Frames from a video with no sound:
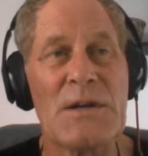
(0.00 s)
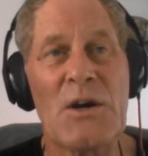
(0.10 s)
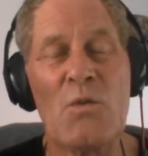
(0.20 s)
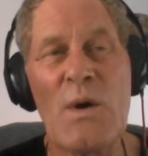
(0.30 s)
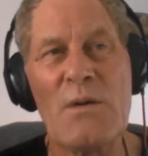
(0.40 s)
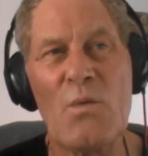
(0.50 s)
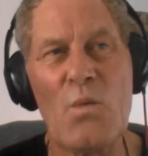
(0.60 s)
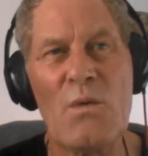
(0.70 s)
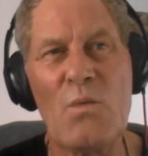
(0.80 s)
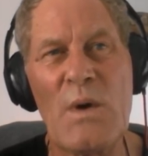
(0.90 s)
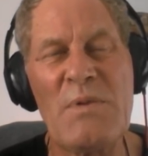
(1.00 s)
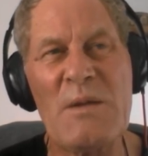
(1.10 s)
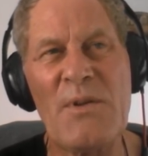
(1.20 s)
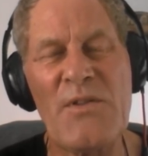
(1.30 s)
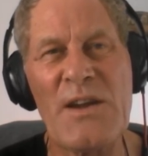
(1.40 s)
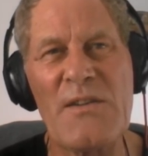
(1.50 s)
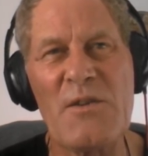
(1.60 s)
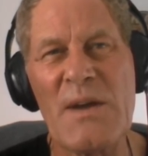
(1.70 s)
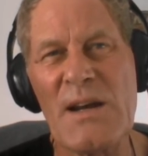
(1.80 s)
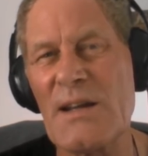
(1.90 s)
So when people think of the
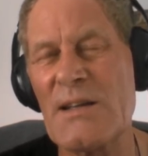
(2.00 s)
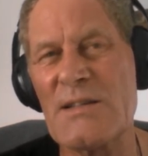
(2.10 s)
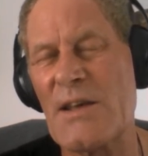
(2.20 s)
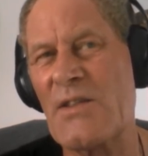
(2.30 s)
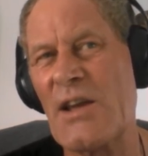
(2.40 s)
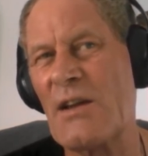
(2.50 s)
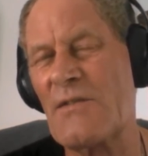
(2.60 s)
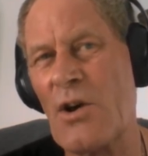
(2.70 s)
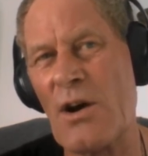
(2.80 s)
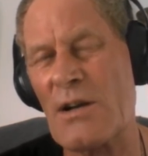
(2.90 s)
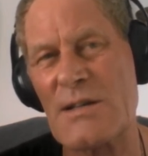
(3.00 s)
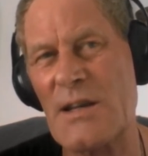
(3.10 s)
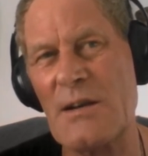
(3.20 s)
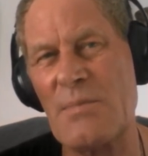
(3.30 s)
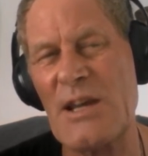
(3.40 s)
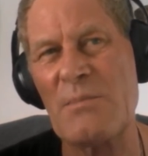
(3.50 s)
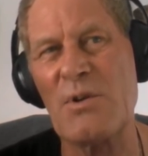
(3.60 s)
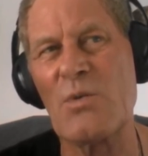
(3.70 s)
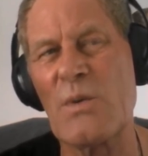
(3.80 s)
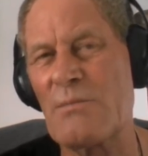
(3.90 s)
Middle East, they think of dark-skinned
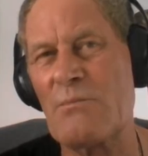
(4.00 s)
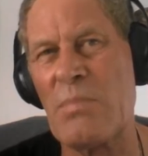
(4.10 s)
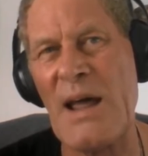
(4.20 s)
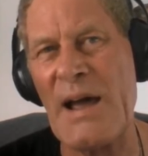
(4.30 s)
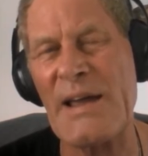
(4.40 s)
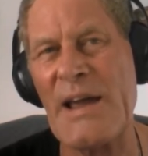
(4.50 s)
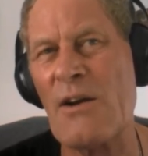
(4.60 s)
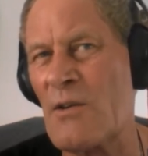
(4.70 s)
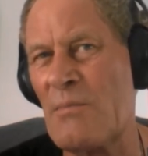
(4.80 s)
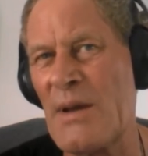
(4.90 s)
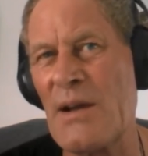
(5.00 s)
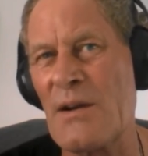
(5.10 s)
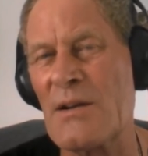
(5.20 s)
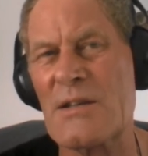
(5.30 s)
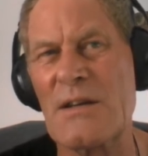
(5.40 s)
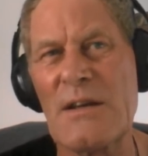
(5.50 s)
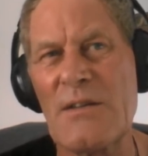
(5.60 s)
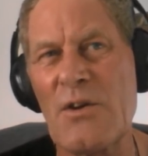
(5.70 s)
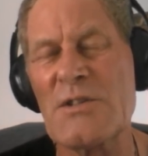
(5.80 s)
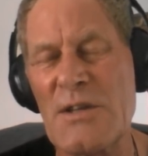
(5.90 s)
people with black hair and beards.
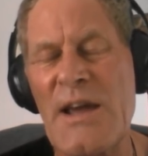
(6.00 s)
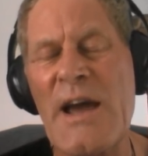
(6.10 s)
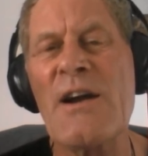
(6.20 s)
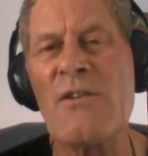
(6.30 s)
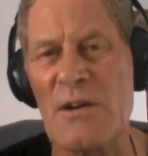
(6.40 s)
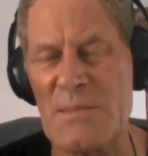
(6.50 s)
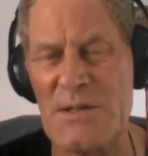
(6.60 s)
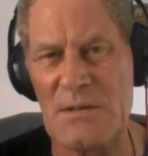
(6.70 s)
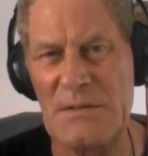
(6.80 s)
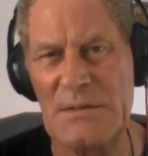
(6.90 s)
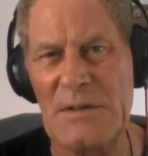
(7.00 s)
Those are the Arabs.